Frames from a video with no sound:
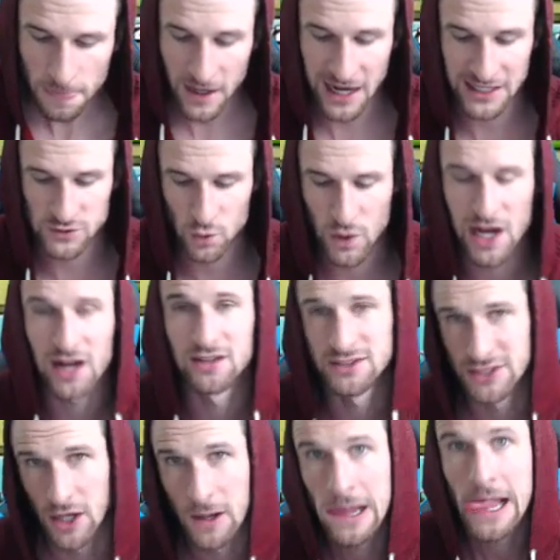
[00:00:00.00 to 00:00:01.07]
as well.
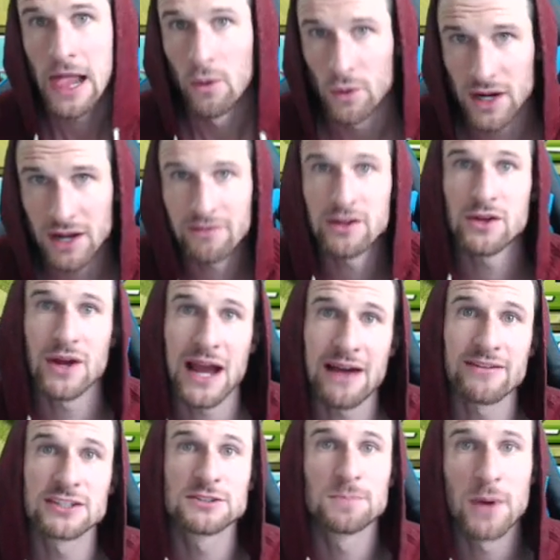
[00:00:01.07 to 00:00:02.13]
So whenever you
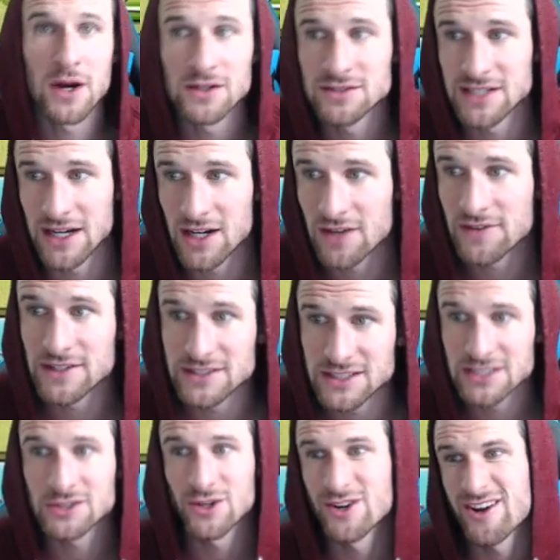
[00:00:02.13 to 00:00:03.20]
have exposed air
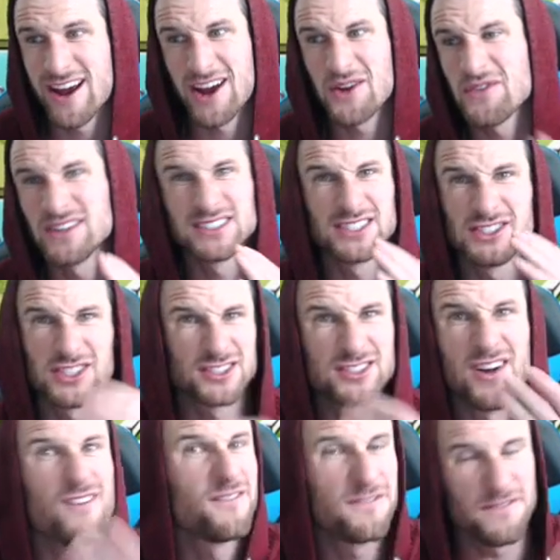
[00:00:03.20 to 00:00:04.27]
defenses or your air defenses just
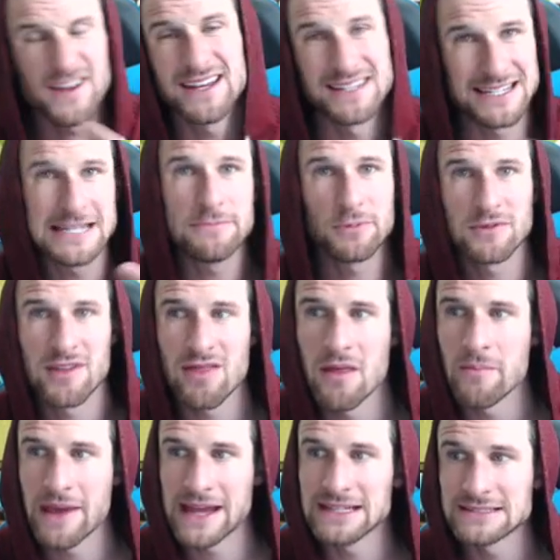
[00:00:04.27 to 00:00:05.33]
don't fit deep within the
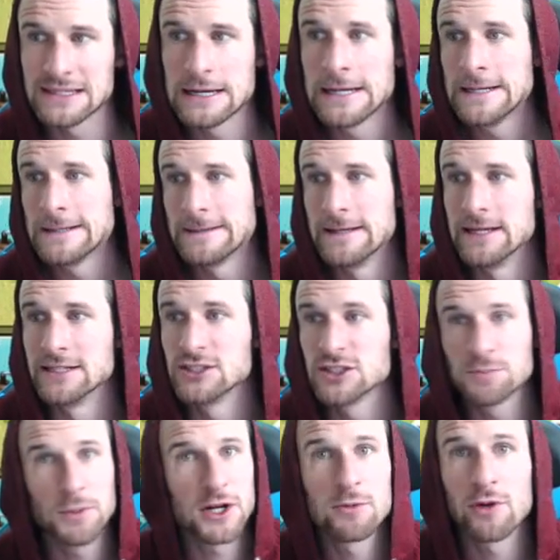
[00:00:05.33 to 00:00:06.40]
base, then
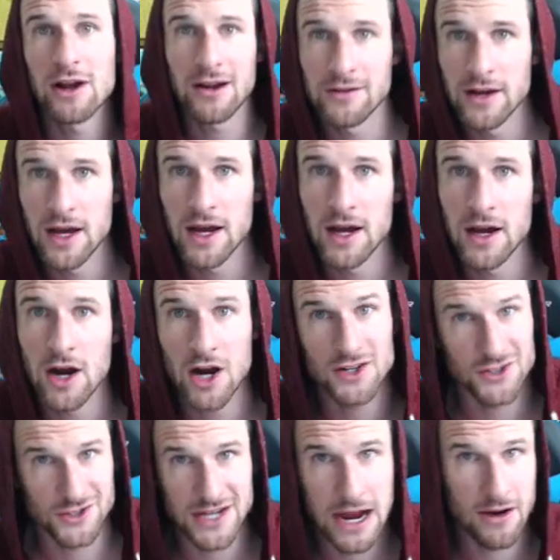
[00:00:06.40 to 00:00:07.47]
just put them around uh,
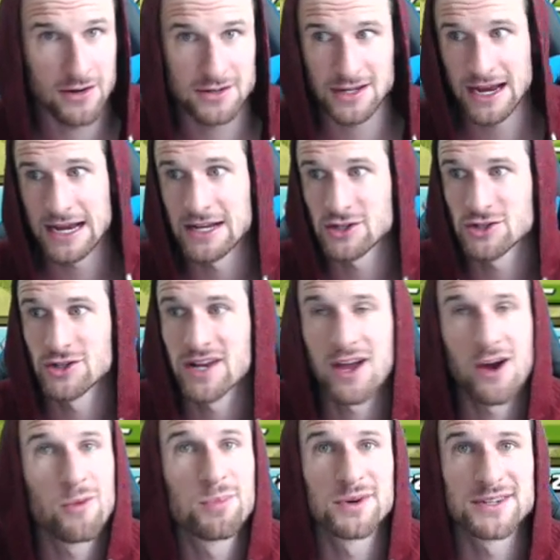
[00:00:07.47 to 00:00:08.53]
archer towers and it should
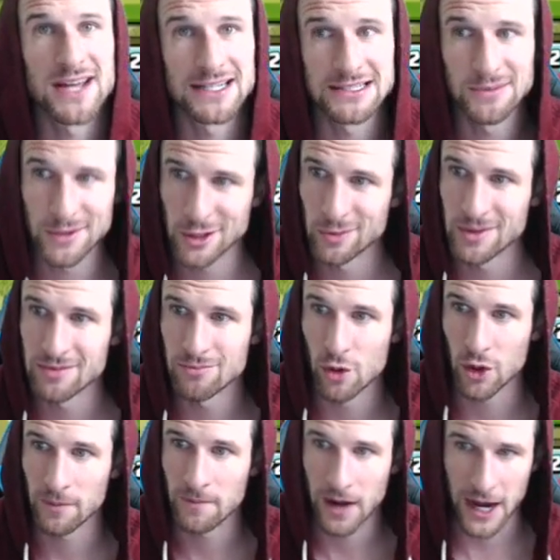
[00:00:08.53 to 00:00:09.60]
help protect them a little bit
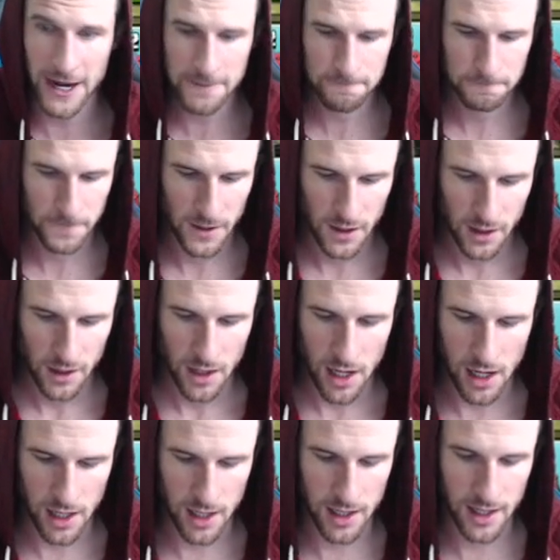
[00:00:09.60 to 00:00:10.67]
more. All right.
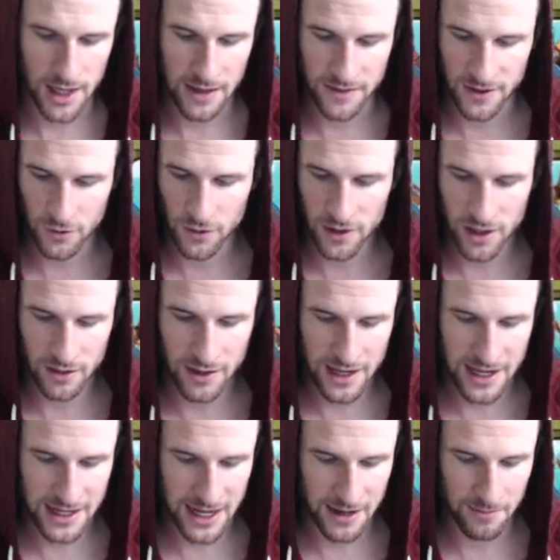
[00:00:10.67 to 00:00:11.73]
Uh, and then we'll go
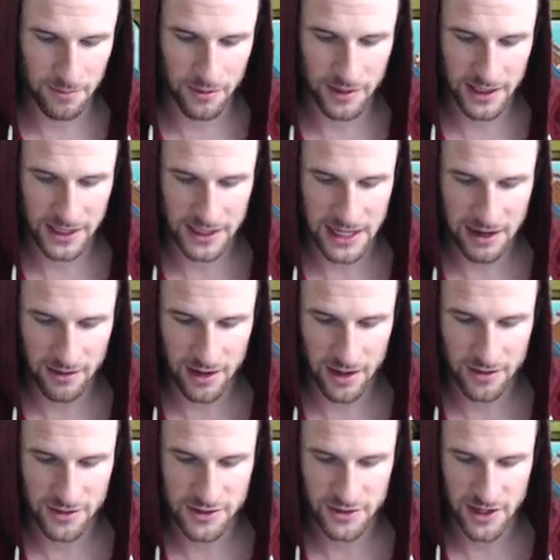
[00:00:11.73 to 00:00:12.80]
ahead and bring in our other two